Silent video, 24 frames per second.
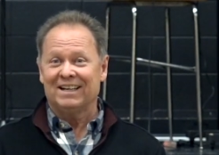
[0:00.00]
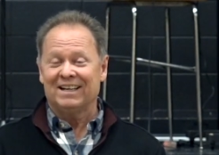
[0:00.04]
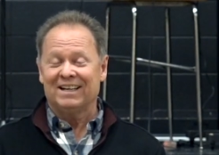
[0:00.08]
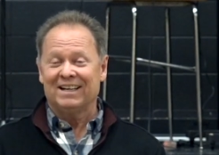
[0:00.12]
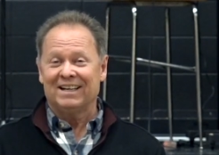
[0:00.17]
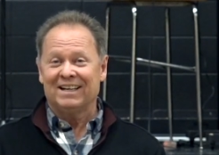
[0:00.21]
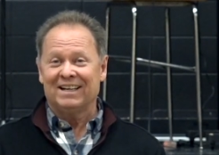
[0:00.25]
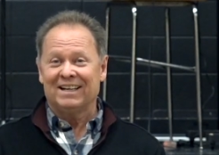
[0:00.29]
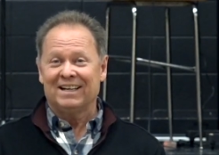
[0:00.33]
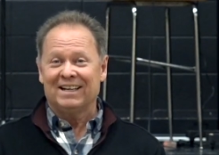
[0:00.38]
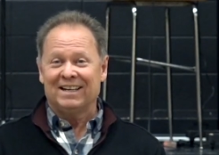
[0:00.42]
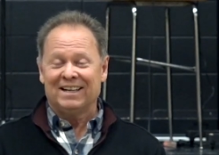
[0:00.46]

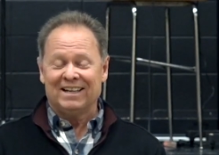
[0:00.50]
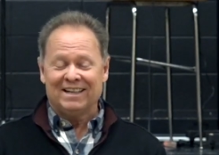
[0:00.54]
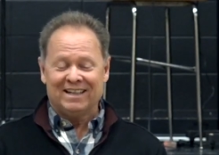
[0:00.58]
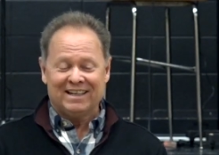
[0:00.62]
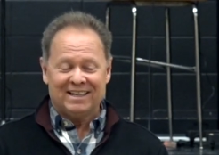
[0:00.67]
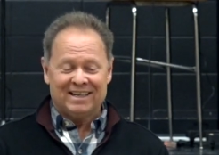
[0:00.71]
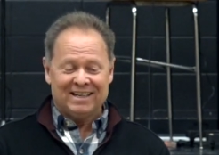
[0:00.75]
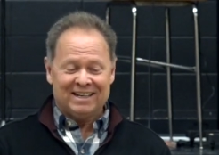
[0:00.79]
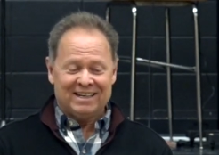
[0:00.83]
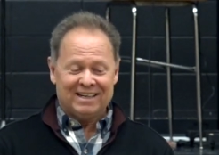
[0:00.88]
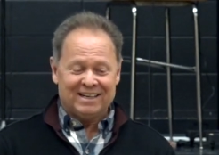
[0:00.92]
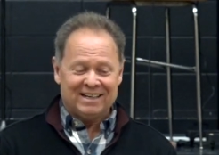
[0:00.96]

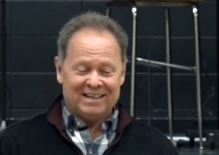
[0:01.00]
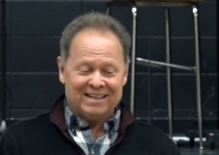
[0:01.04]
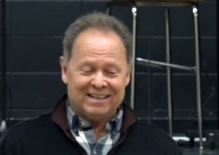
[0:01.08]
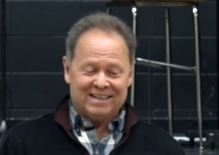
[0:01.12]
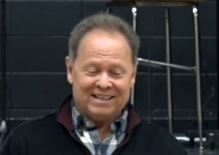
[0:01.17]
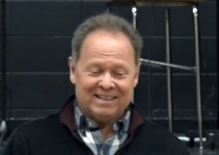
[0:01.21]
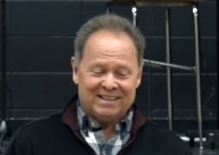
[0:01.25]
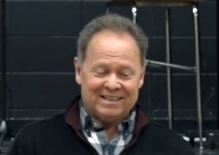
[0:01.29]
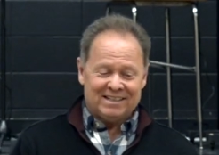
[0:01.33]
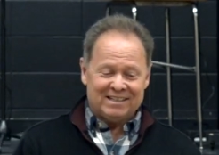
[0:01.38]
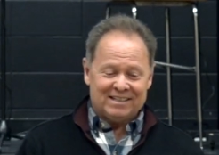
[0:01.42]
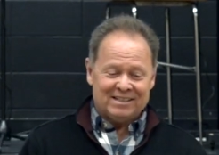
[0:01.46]

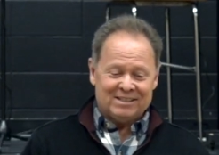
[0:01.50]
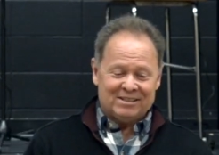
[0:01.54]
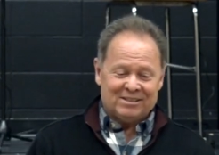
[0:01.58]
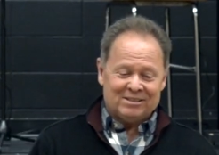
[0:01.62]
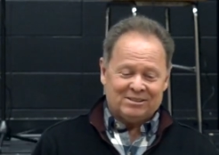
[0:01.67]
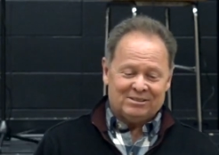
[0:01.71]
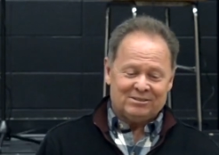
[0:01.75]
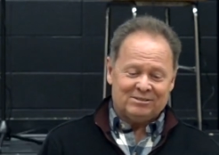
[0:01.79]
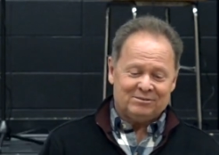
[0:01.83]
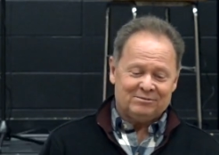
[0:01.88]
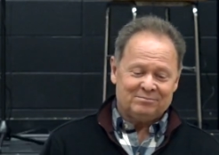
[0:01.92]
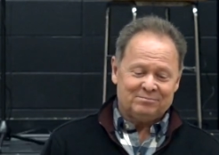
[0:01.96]

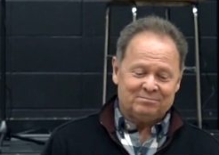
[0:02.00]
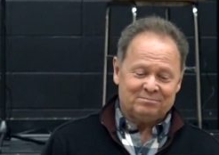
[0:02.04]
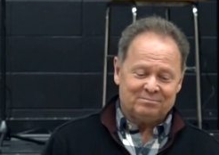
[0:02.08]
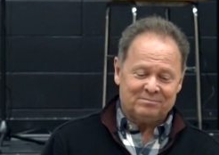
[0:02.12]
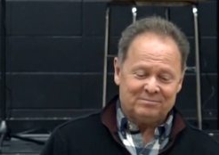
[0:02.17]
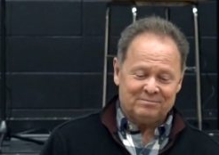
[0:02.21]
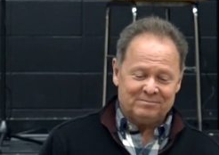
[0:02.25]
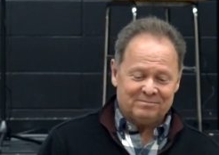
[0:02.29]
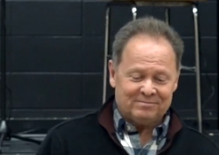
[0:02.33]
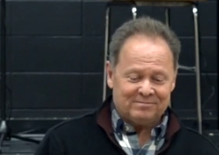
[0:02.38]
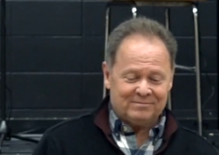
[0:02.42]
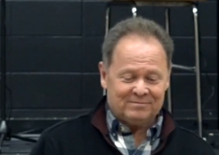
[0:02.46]

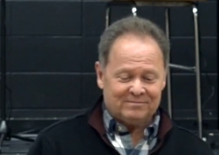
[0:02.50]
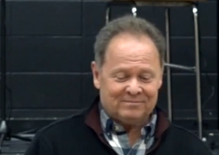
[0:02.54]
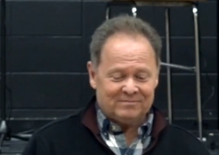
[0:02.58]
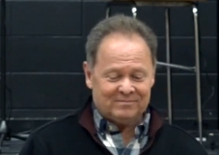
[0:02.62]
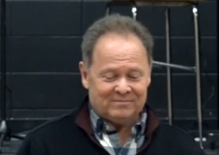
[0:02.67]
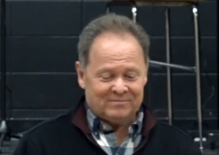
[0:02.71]
Nothing is said.